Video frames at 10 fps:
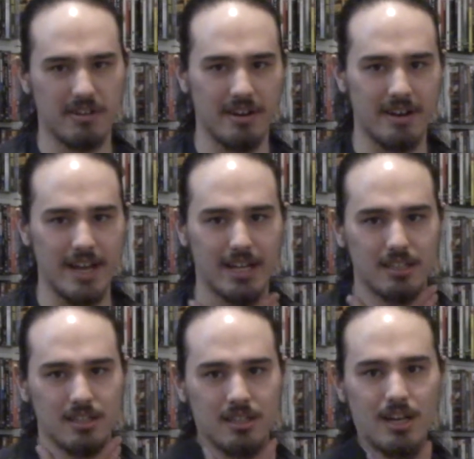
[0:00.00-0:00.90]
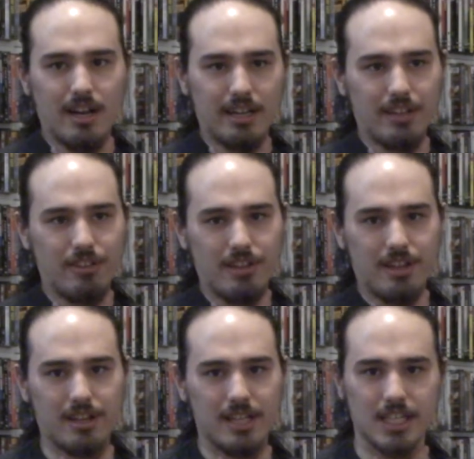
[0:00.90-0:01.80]
neck lock
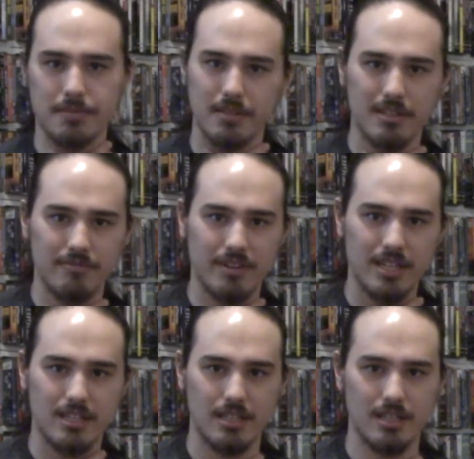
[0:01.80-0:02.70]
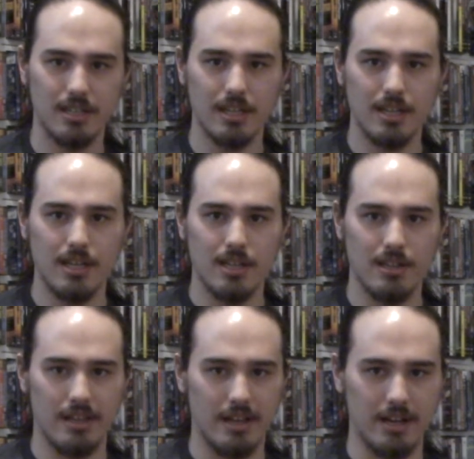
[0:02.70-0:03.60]
thing has been invented
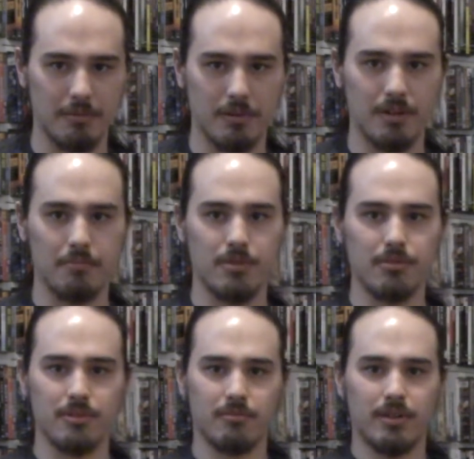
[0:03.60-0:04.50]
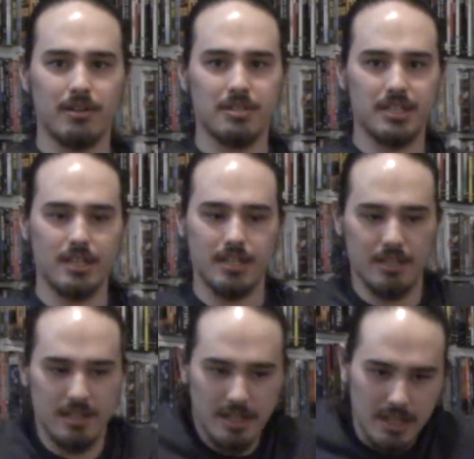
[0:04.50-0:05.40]
that when a mutant wears it,
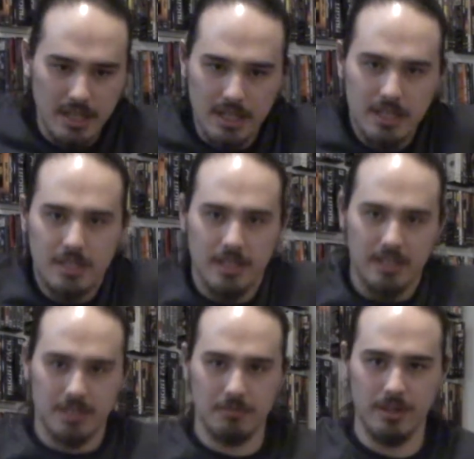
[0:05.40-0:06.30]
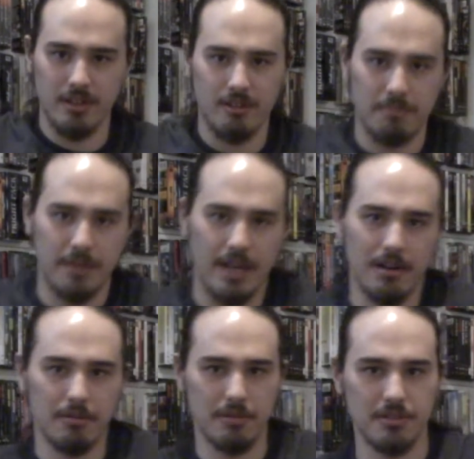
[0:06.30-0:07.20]
it takes away their
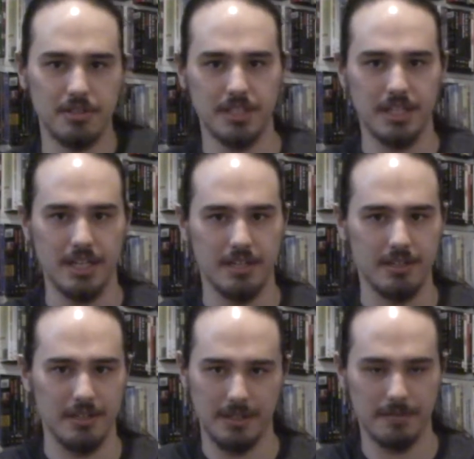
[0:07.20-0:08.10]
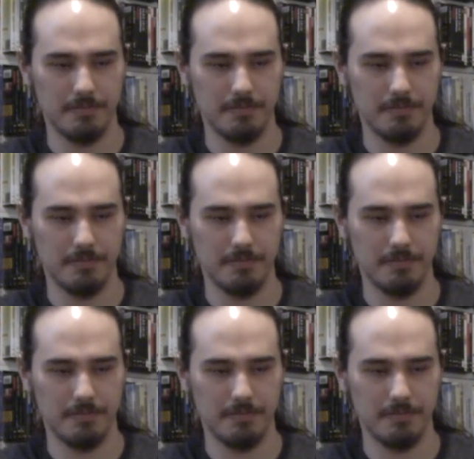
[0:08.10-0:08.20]
powers, and